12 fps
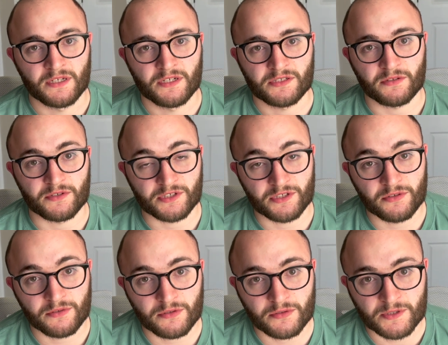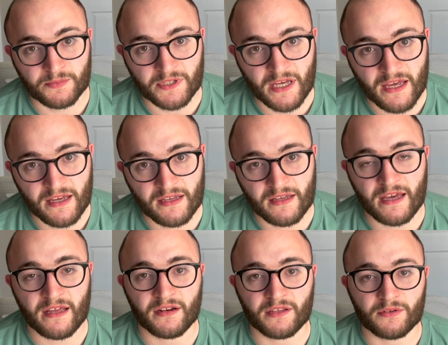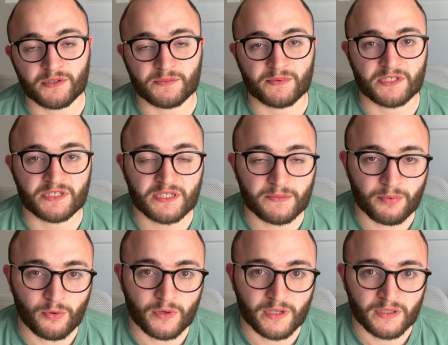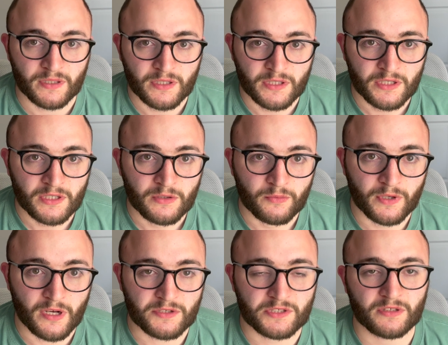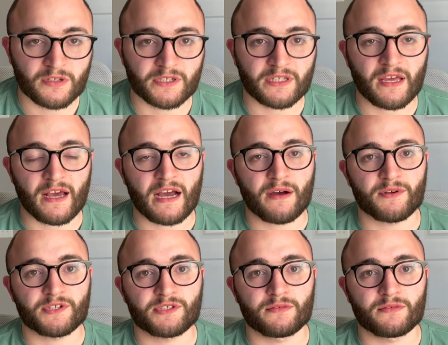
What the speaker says: So there's 2 USB-A and a USB-C port. We also looked at how it